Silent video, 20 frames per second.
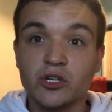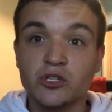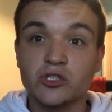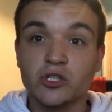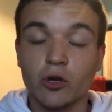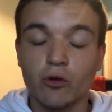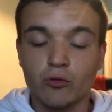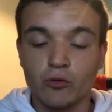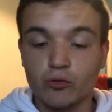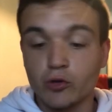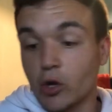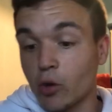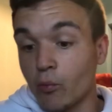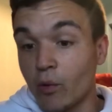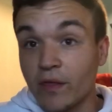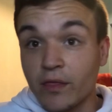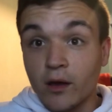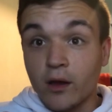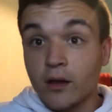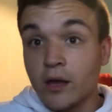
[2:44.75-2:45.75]
So, you know,
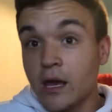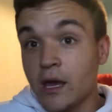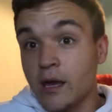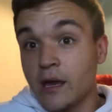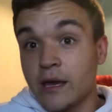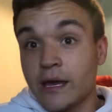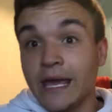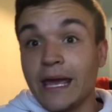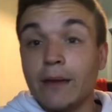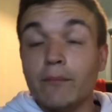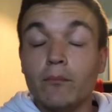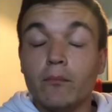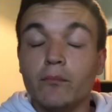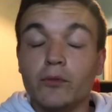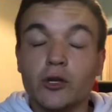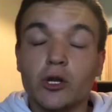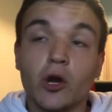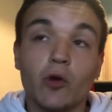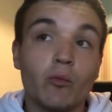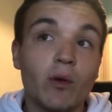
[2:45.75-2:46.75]

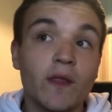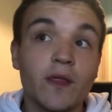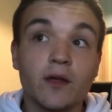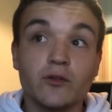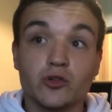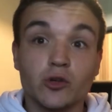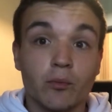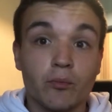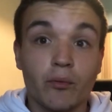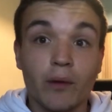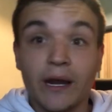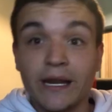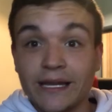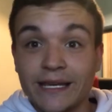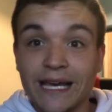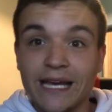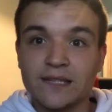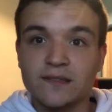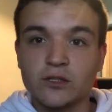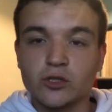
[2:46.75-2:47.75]
whether John Brady
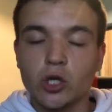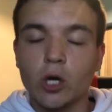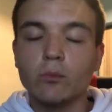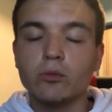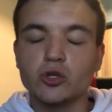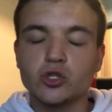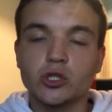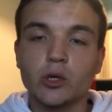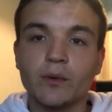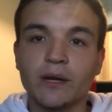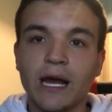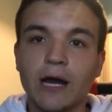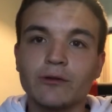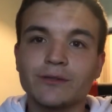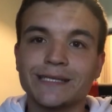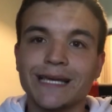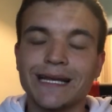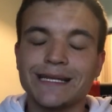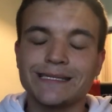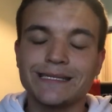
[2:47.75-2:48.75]
gets the job or someone
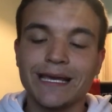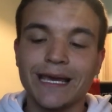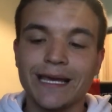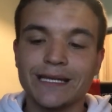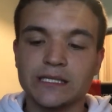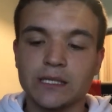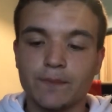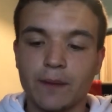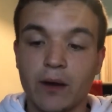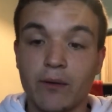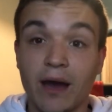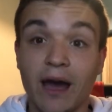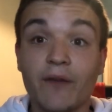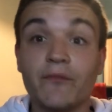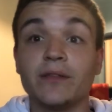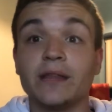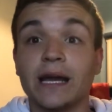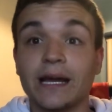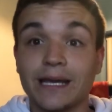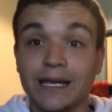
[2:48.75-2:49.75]
else gets it, it's about
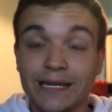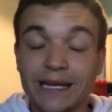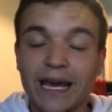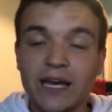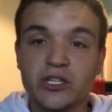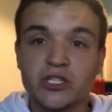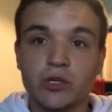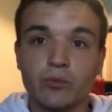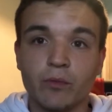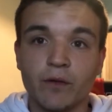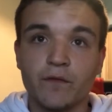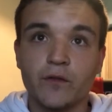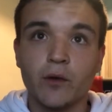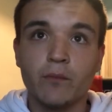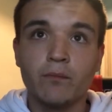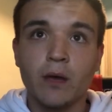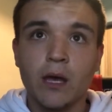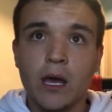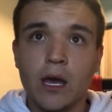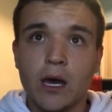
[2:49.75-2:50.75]
having that connection with
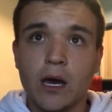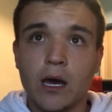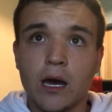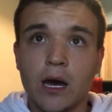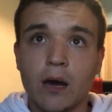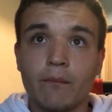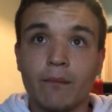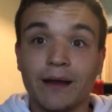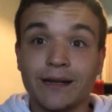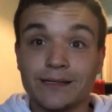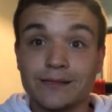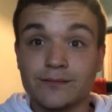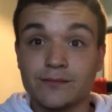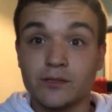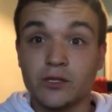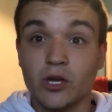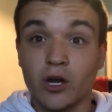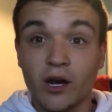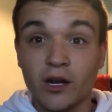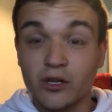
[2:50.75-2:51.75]
them and
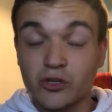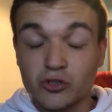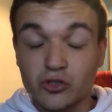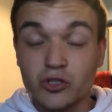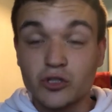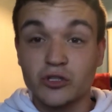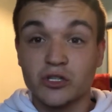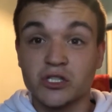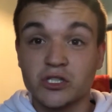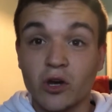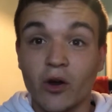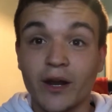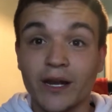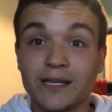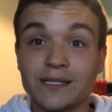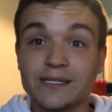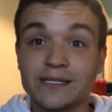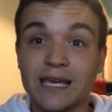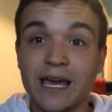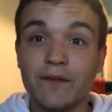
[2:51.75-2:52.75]
kind of
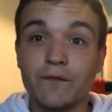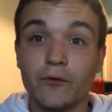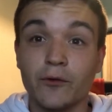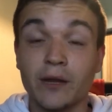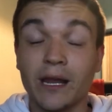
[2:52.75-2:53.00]
deciding together.